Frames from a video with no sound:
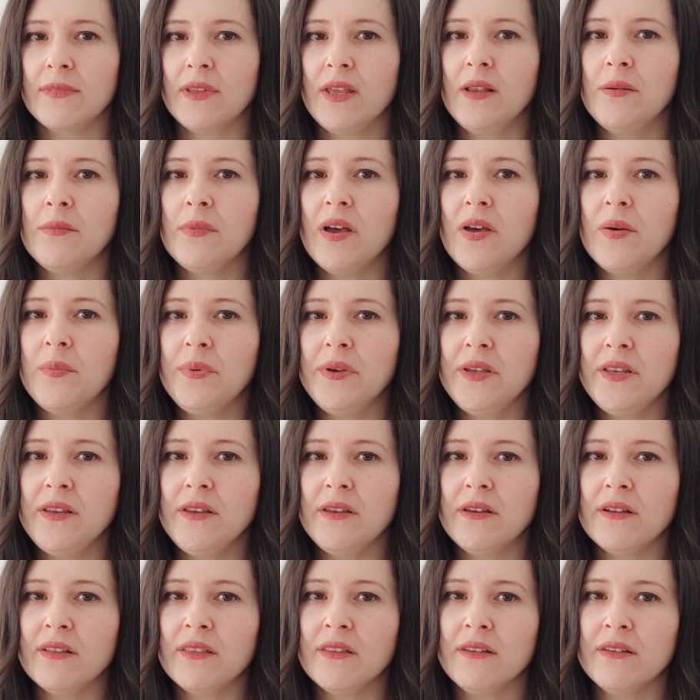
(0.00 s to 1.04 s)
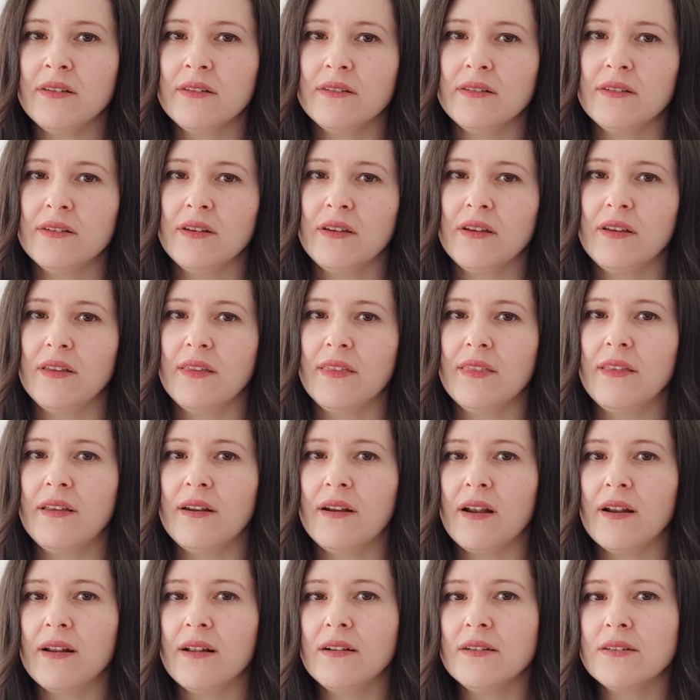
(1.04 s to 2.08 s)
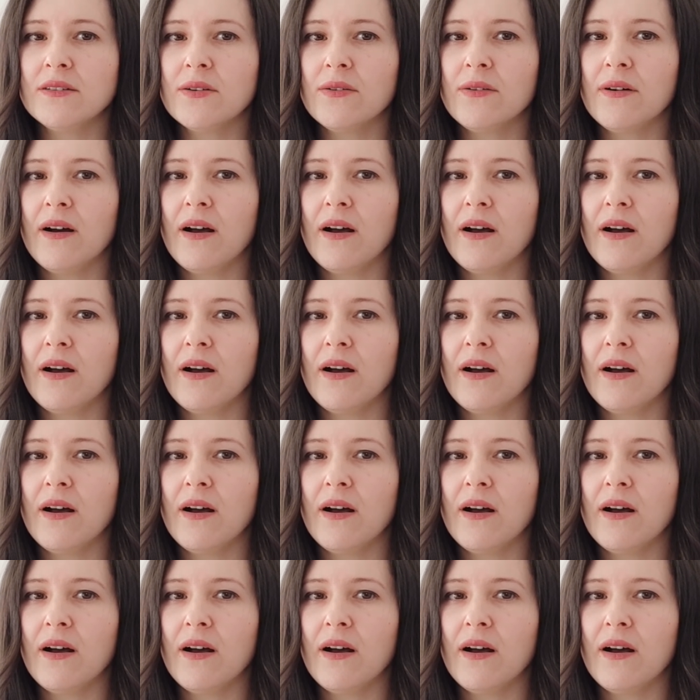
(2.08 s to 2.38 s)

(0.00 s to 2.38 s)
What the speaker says: In my opinion, there are also